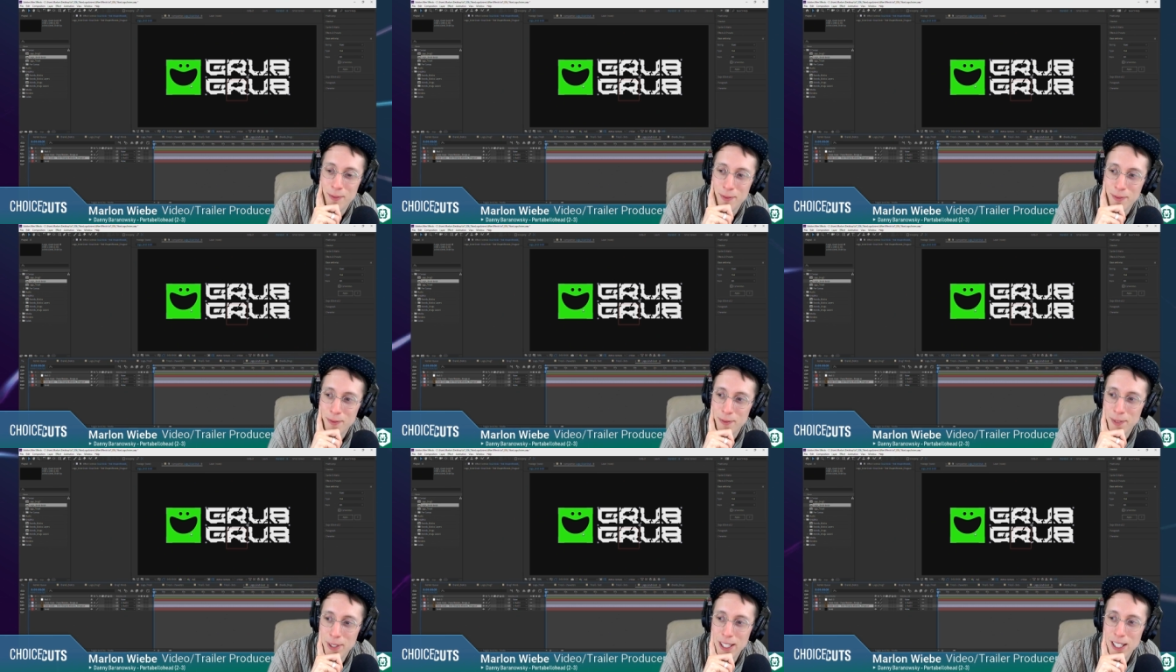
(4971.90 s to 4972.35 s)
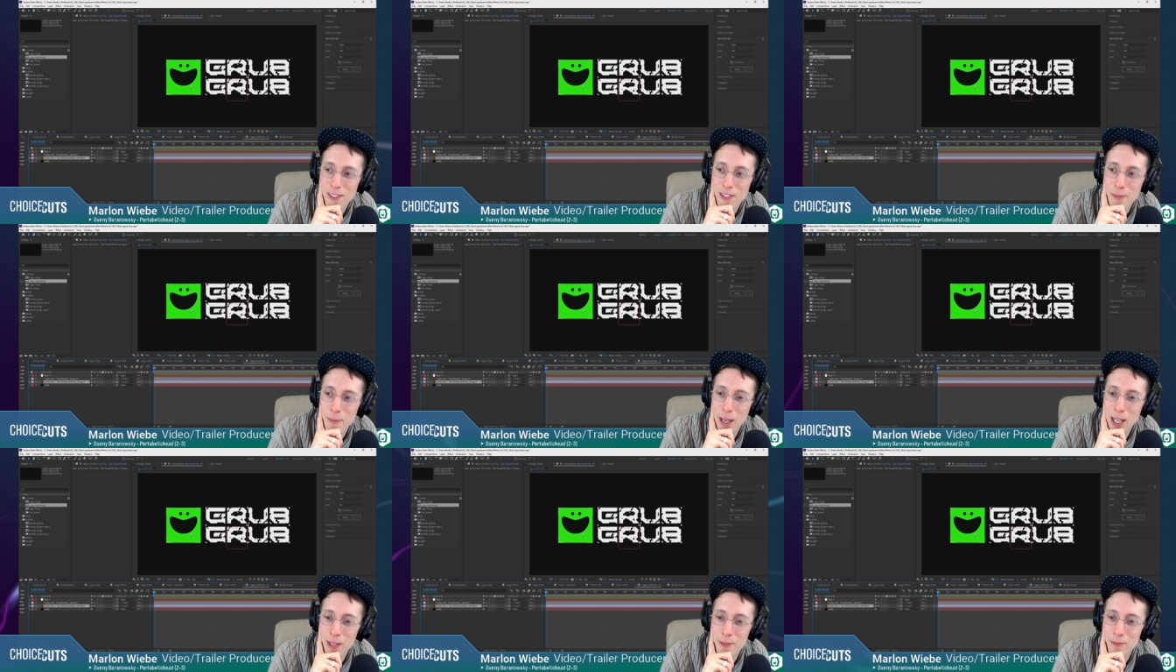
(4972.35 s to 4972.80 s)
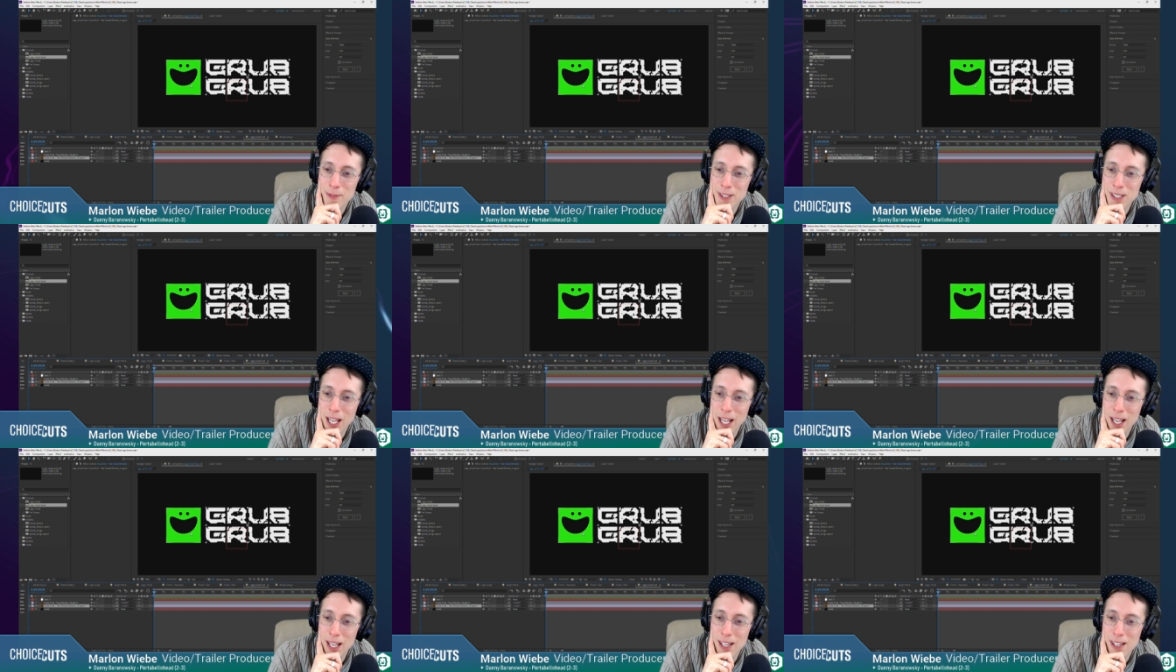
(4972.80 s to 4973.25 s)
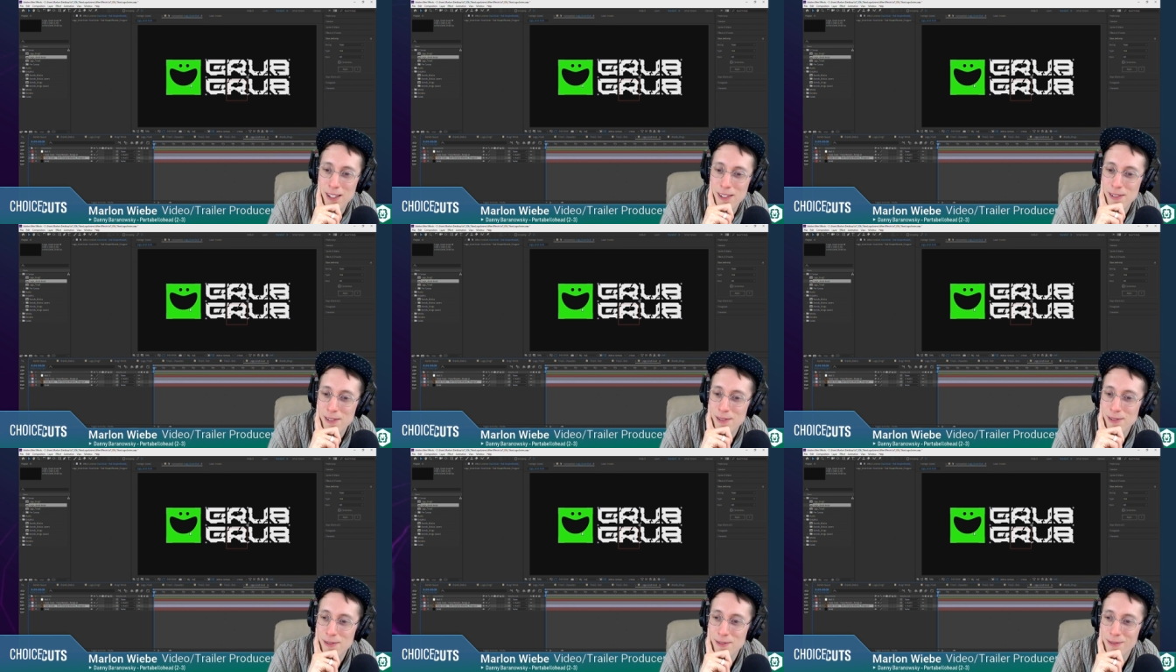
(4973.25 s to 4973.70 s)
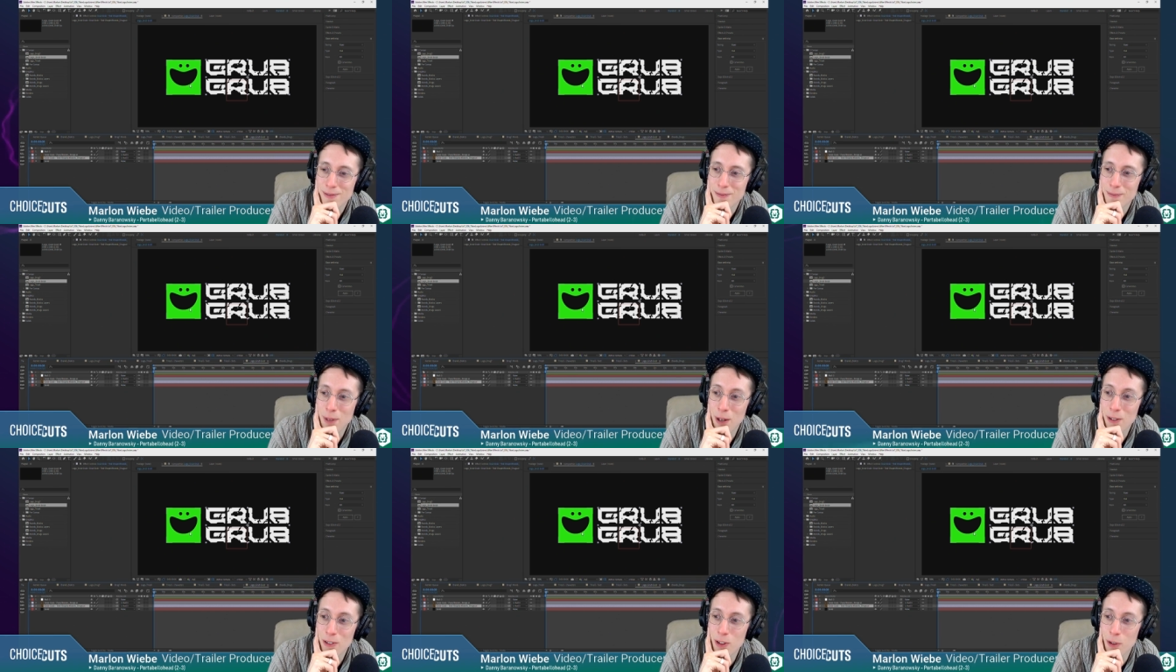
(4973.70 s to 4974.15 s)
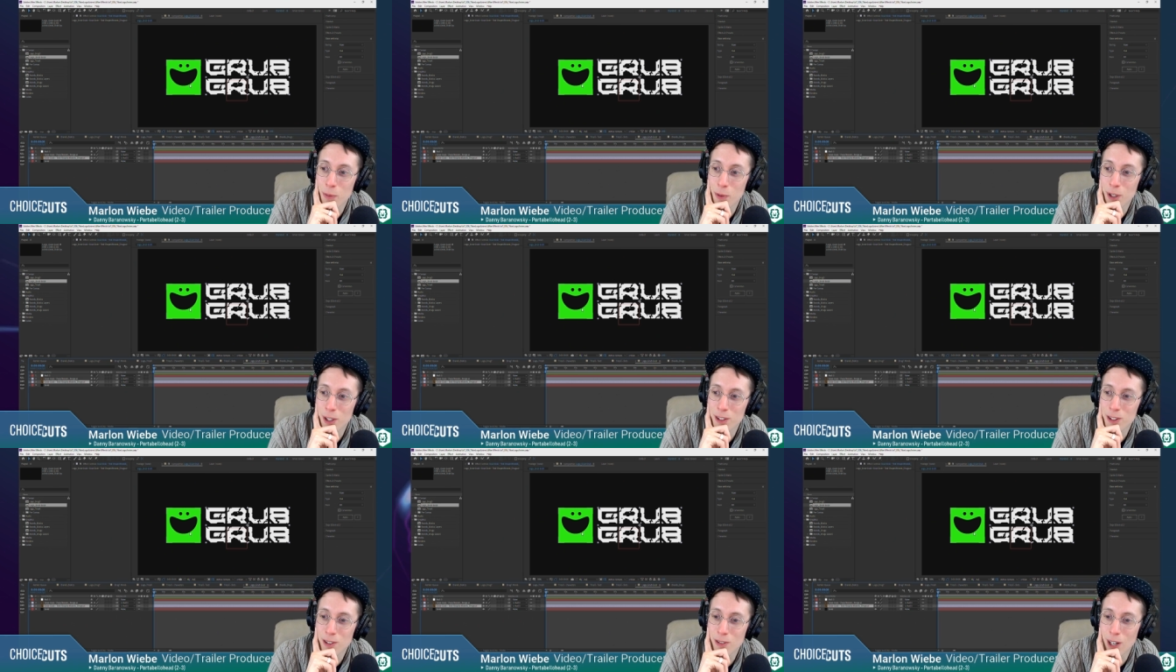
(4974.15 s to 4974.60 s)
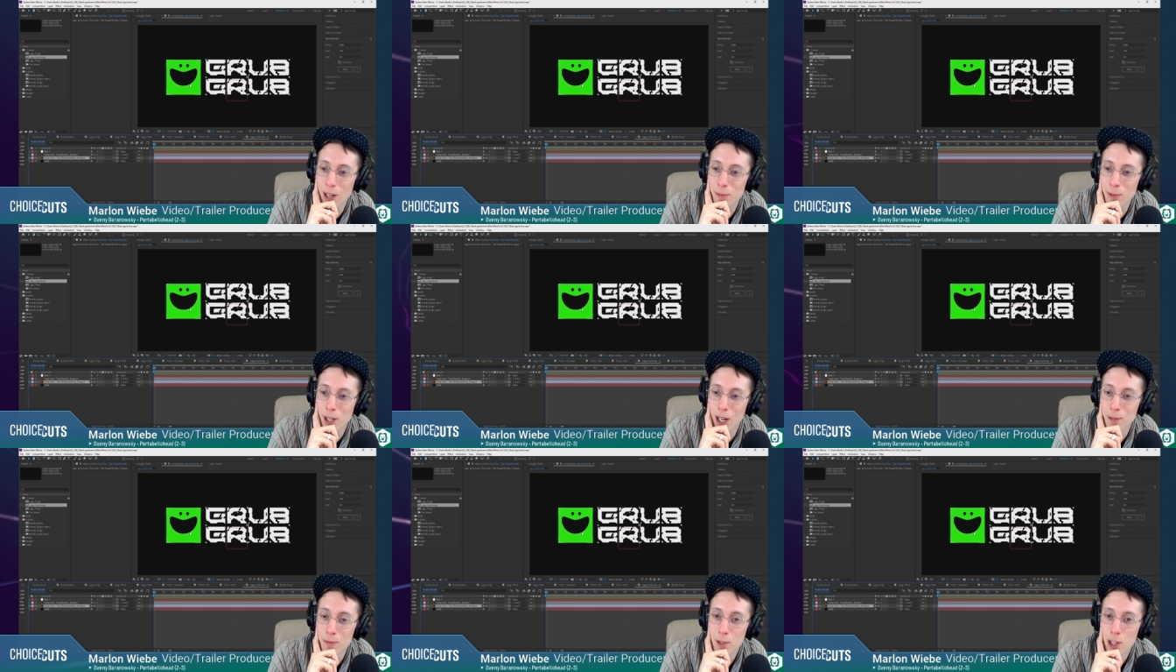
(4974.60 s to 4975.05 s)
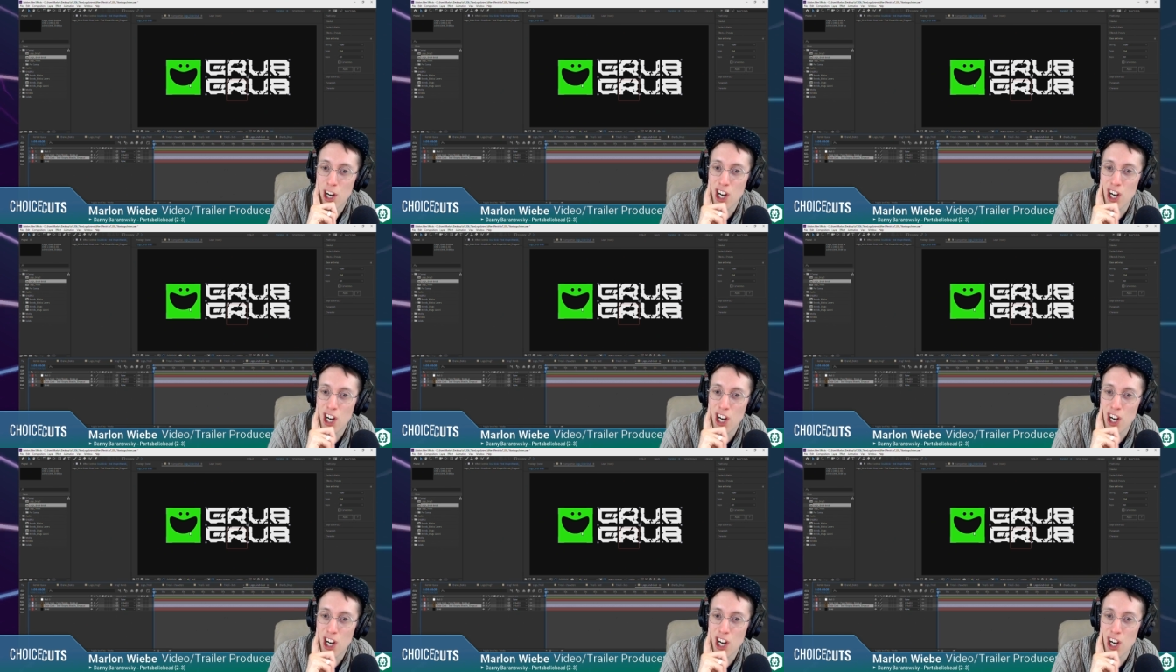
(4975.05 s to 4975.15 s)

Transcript: We can even make him mouth the words grub grub.